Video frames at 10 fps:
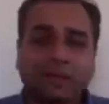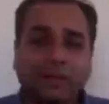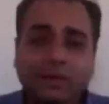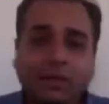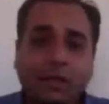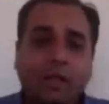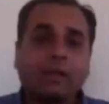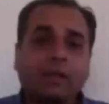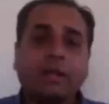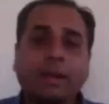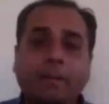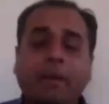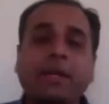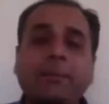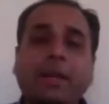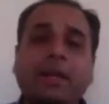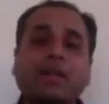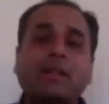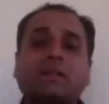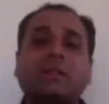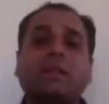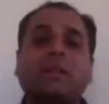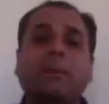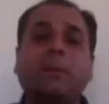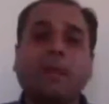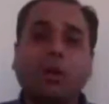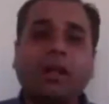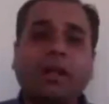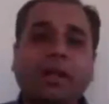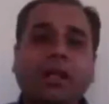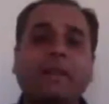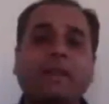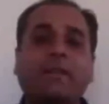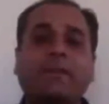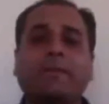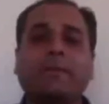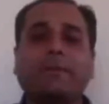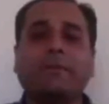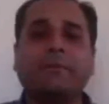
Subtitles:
So this, the repertory makers may not realize